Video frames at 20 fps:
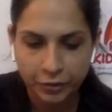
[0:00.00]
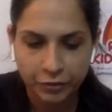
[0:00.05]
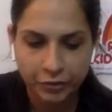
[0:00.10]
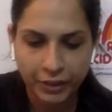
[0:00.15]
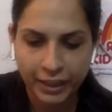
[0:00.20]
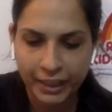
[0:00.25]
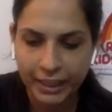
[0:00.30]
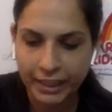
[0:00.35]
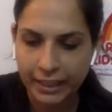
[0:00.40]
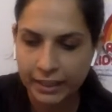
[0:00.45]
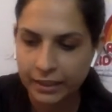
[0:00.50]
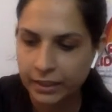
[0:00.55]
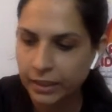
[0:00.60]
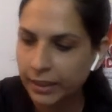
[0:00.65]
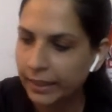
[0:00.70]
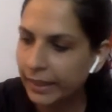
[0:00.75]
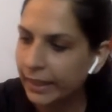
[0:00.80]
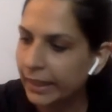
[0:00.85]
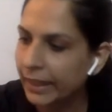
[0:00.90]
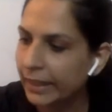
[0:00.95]
Fine.
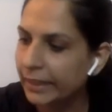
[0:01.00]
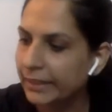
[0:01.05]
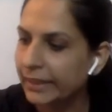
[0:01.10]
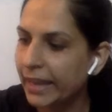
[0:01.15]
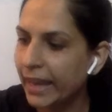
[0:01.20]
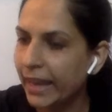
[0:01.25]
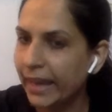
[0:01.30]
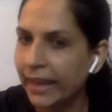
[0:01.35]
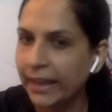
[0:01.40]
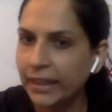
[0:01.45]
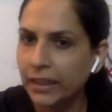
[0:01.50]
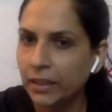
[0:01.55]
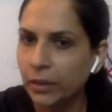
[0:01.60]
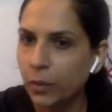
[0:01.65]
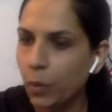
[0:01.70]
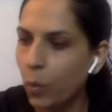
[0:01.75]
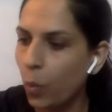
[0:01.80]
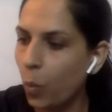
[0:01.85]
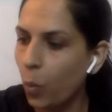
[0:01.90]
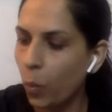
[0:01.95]
Then
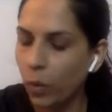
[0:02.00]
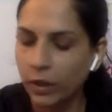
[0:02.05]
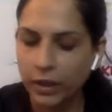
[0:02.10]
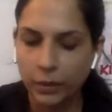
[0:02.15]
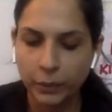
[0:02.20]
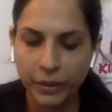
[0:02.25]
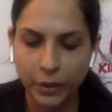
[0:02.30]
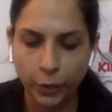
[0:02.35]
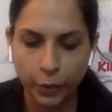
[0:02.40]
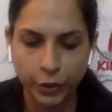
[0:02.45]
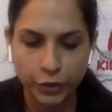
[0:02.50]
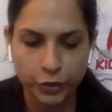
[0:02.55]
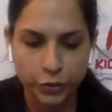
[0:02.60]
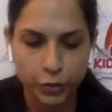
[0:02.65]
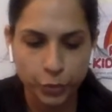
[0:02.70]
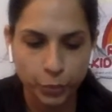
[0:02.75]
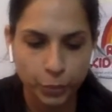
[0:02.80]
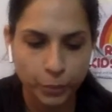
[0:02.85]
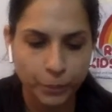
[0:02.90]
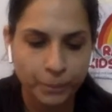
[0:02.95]
what are we going to
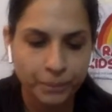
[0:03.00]
do?